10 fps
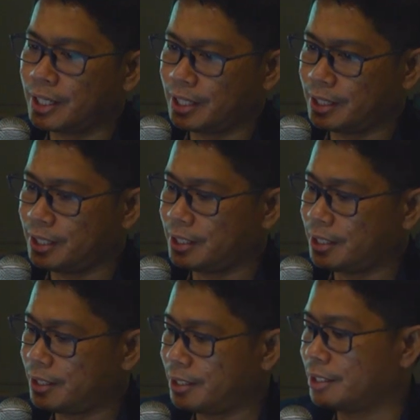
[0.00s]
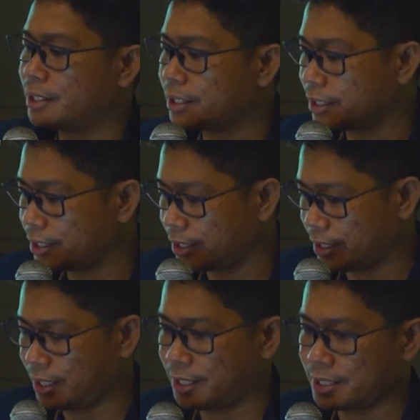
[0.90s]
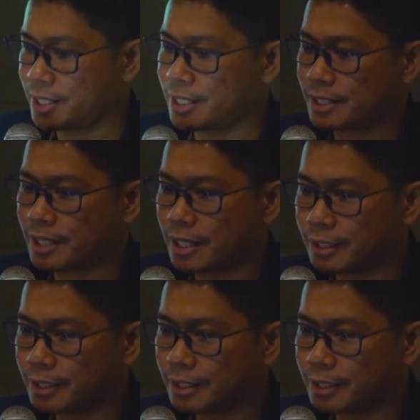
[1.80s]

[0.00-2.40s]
the test.